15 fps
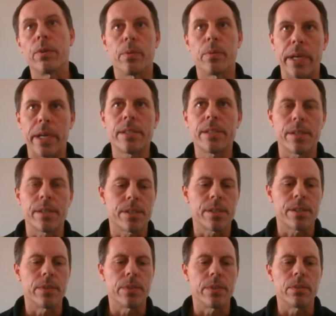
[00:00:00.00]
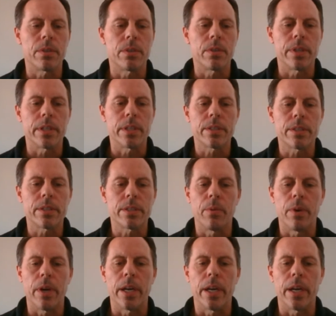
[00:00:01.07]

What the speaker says: basis even do coatings that way,